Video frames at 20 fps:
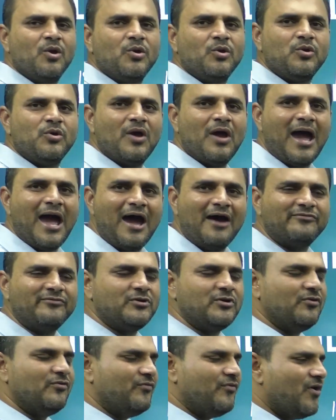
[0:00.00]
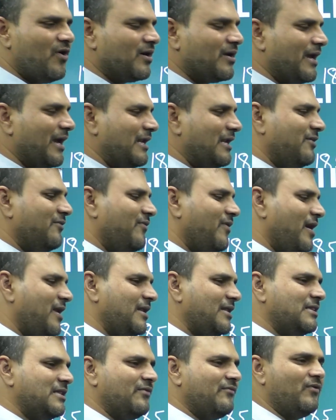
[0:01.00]
you have to work anywhere
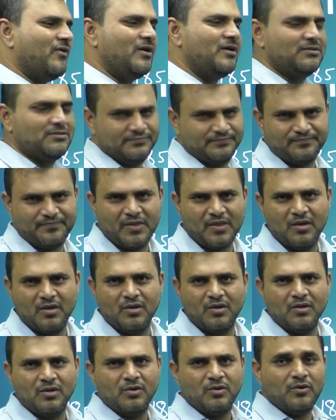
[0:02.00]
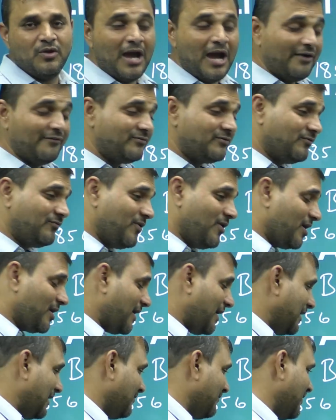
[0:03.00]
in the world. You have to work
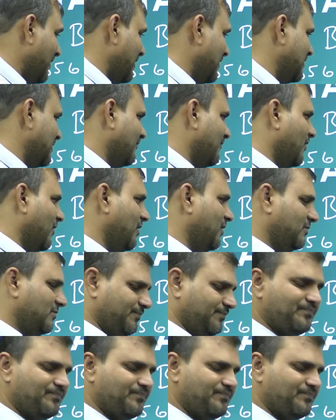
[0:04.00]
anywhere in the world.